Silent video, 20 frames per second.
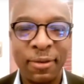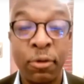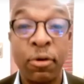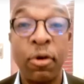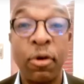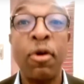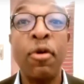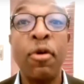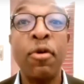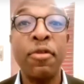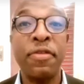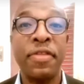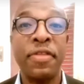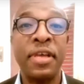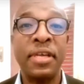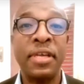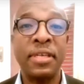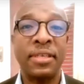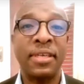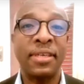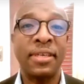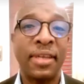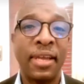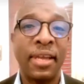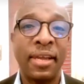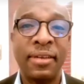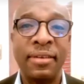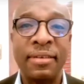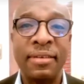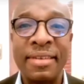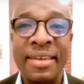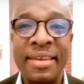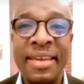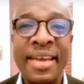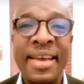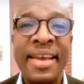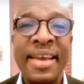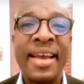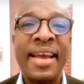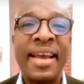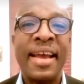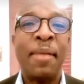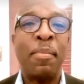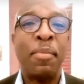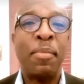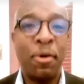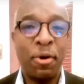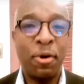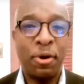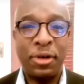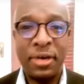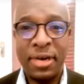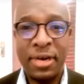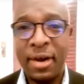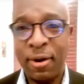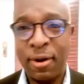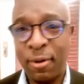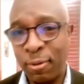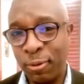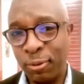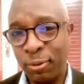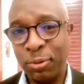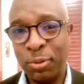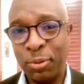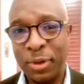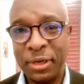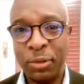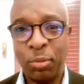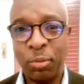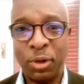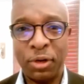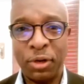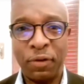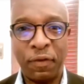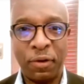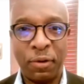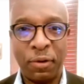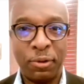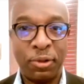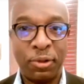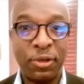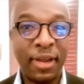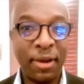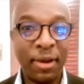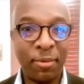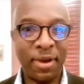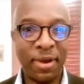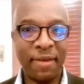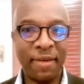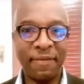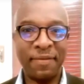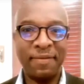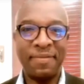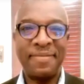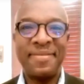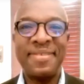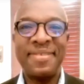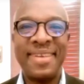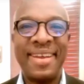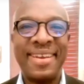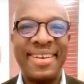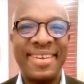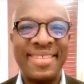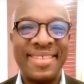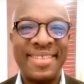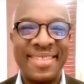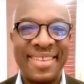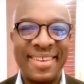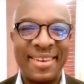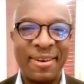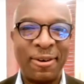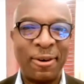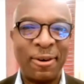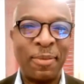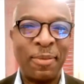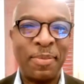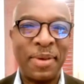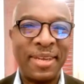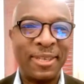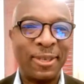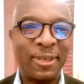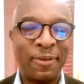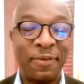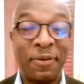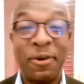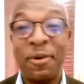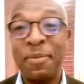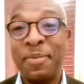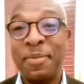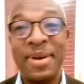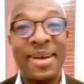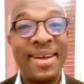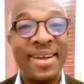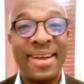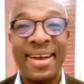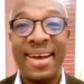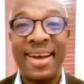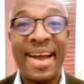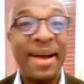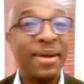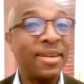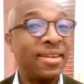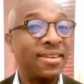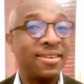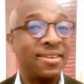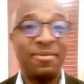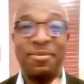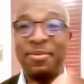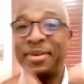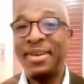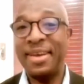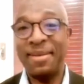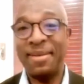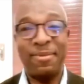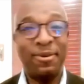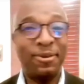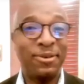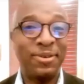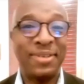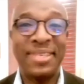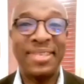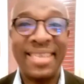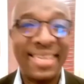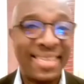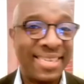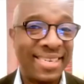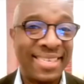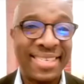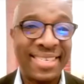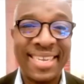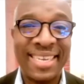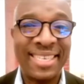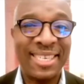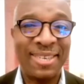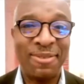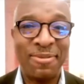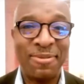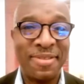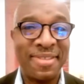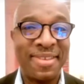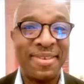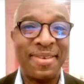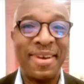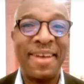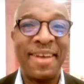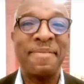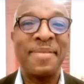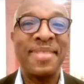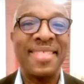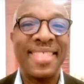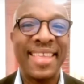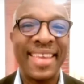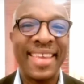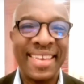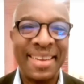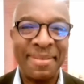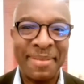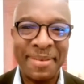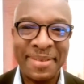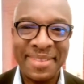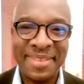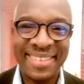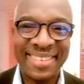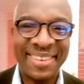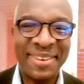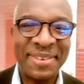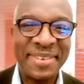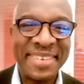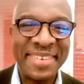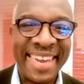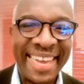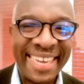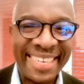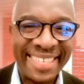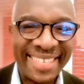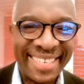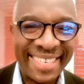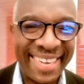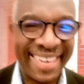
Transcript: on all things that can broaden our own world, worldview. Today we have none other than Rob Hersov Rob. I don't know where I'm going to start the discussion with you. I've been thinking about this all night.